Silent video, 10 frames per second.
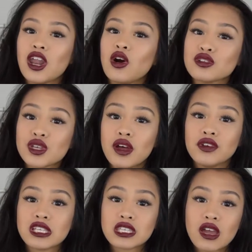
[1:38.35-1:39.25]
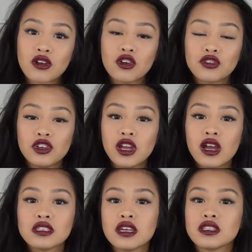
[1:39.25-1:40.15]
And I also have a discount code for you
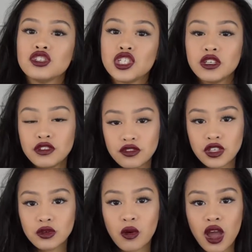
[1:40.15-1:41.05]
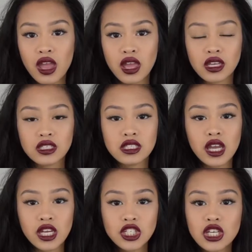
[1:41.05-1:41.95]
guys. It's
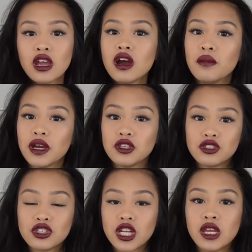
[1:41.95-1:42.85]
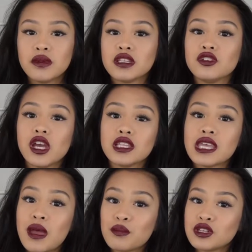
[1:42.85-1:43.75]
GVVYNETH, my username, and you get
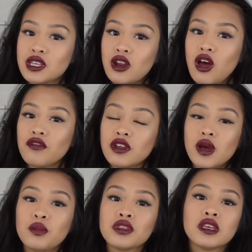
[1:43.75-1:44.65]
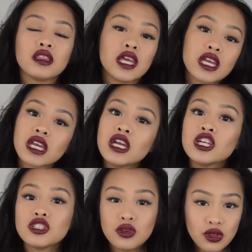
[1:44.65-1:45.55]
10% off, and I'll put the link
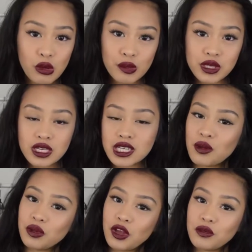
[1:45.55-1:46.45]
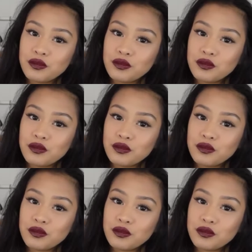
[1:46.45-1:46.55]
to the website down below.